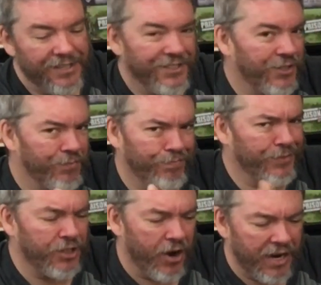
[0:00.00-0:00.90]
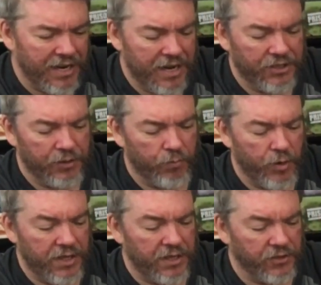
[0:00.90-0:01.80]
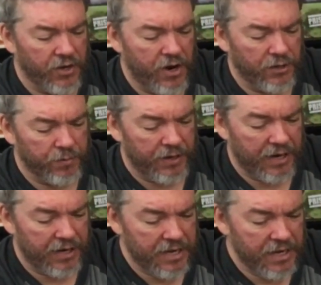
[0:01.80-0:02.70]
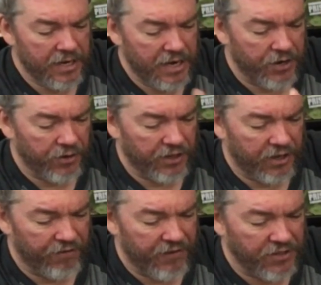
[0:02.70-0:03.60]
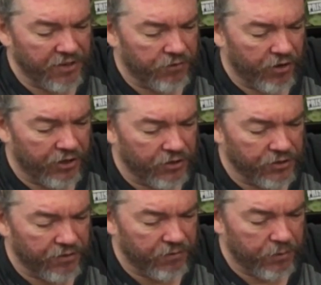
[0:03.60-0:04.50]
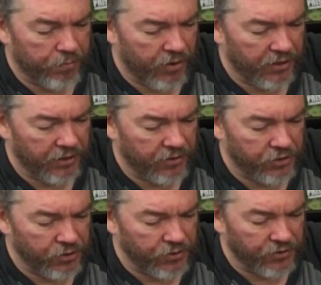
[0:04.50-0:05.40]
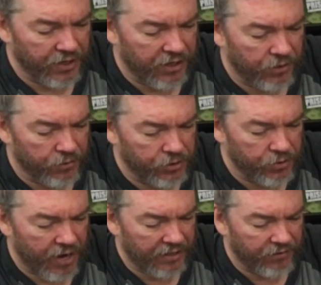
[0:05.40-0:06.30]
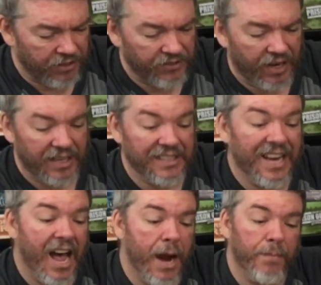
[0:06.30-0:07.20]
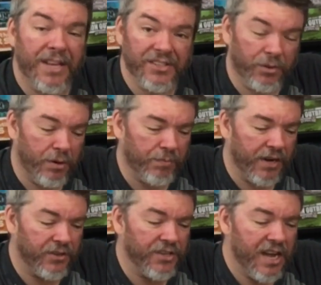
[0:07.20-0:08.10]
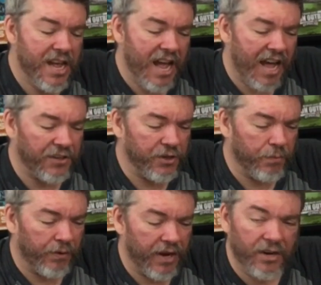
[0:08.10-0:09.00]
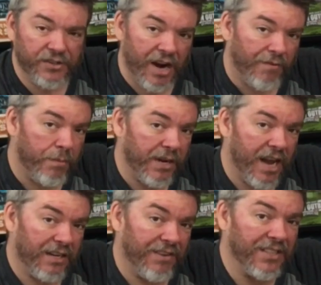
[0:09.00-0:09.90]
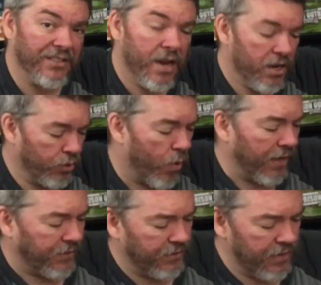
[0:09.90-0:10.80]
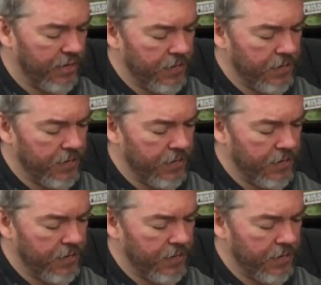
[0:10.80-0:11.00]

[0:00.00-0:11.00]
Sorry, I didn't actually read these cards, but yeah, during the hero phase, after all heroes, the party leader chooses a hero to activate a second time. That's at 3 players. At 2 players, everybody activates twice.